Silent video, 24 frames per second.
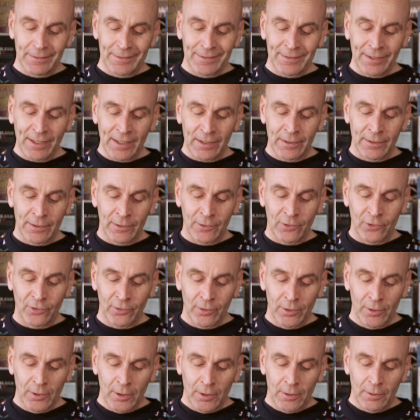tinned
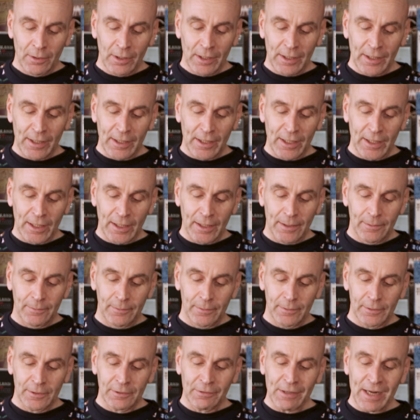
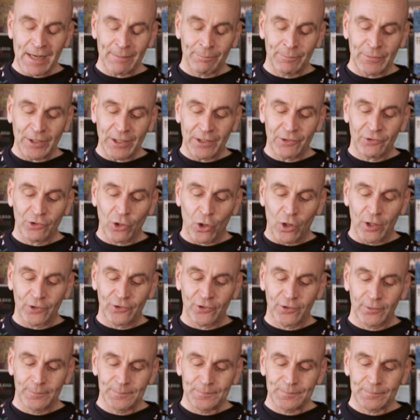cranberry
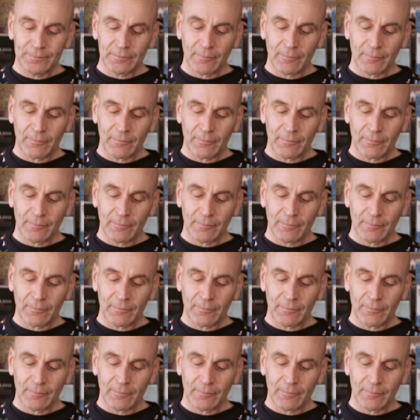sauce.